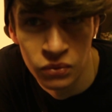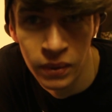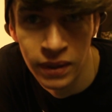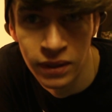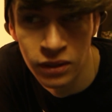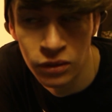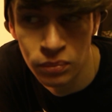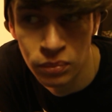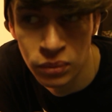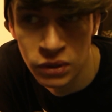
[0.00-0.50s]
as
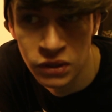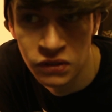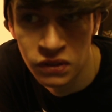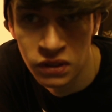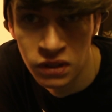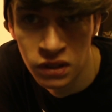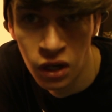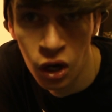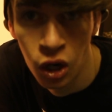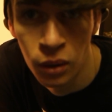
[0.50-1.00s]
well, but
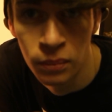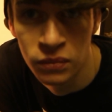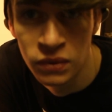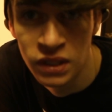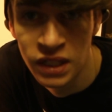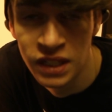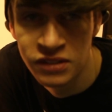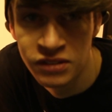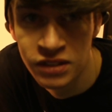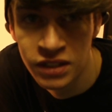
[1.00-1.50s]
I'm
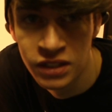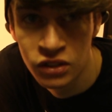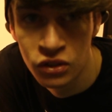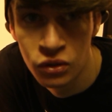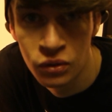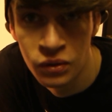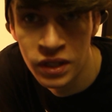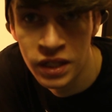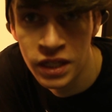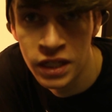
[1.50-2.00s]
listening
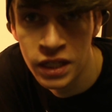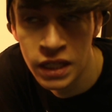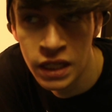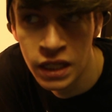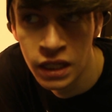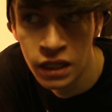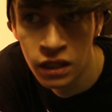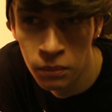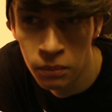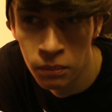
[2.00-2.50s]
to
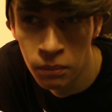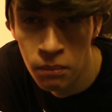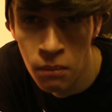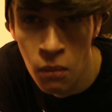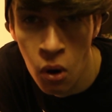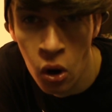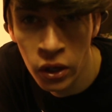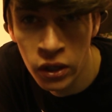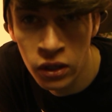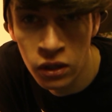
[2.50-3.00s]
the
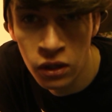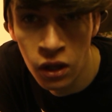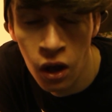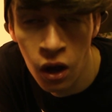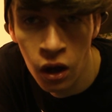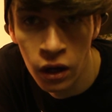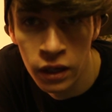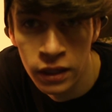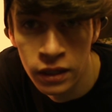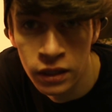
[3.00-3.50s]
Mile
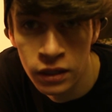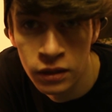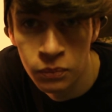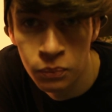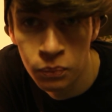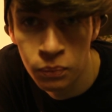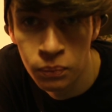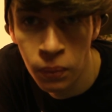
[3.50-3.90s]
Higher